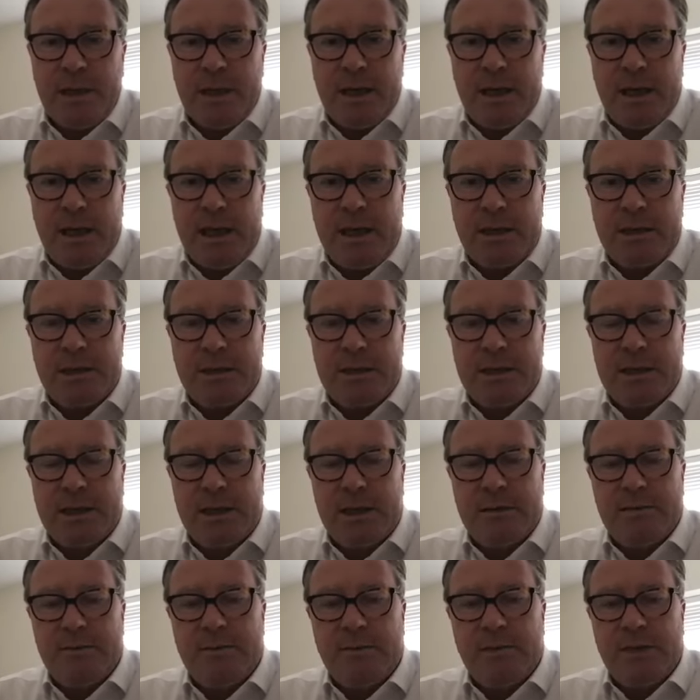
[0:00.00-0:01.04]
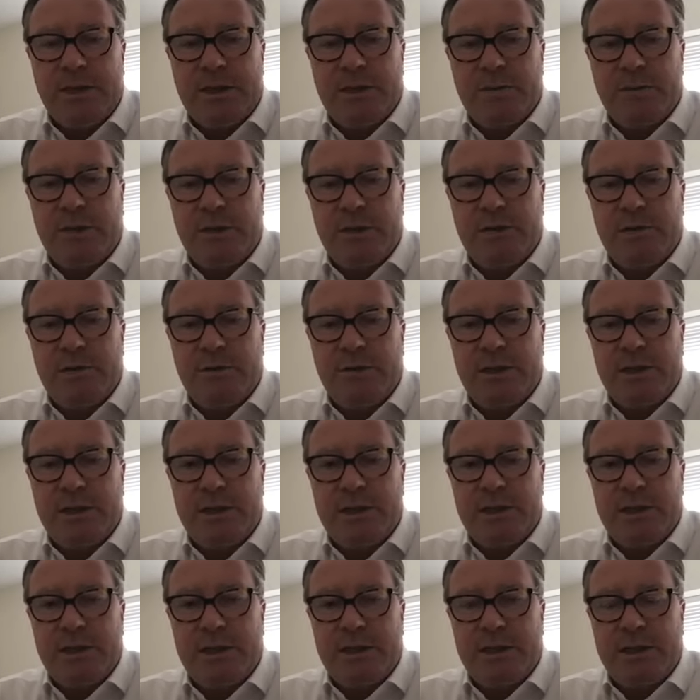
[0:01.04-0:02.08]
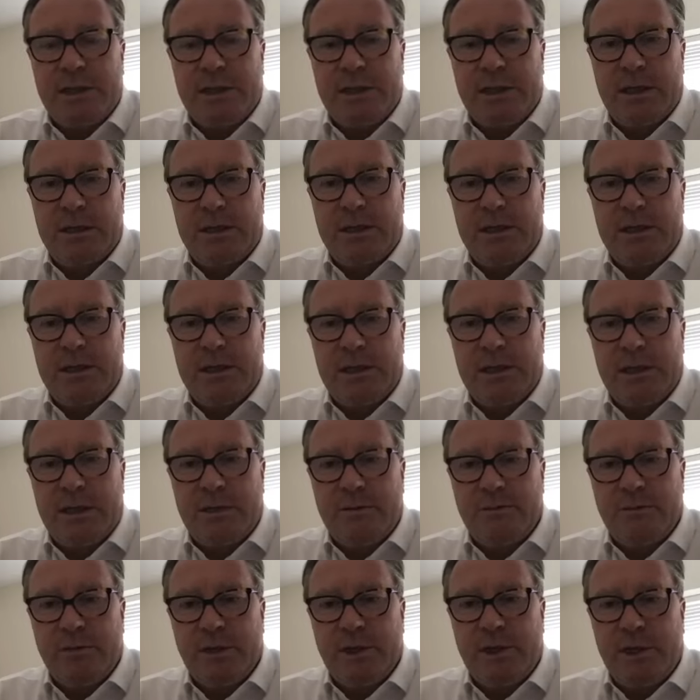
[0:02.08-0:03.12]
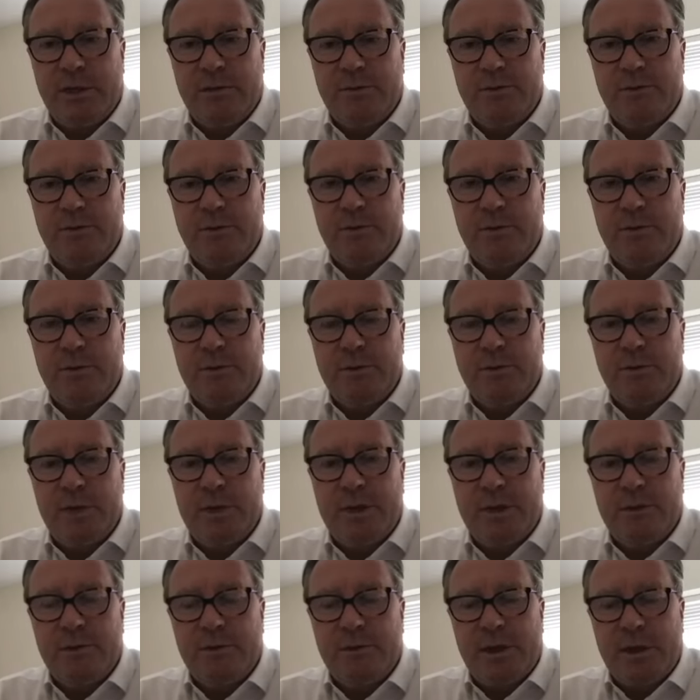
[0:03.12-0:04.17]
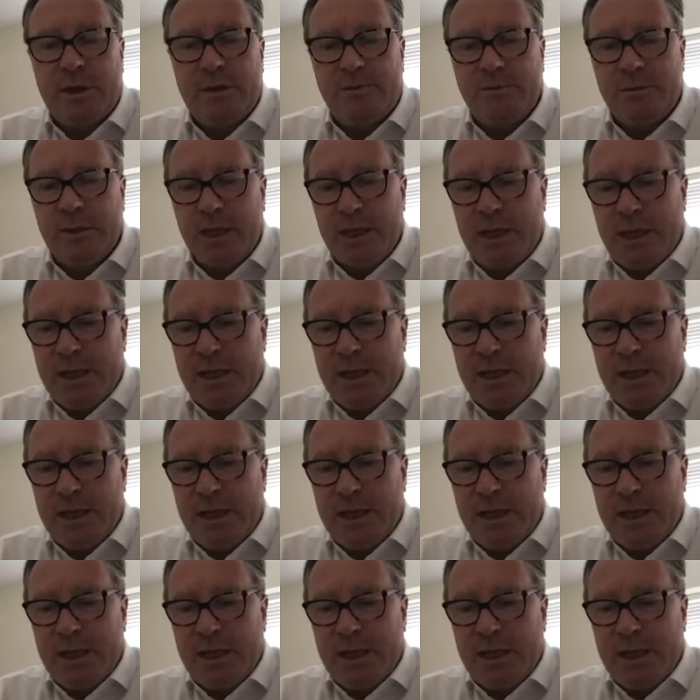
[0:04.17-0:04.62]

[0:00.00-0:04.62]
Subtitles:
and it's one of the things I think going forward we're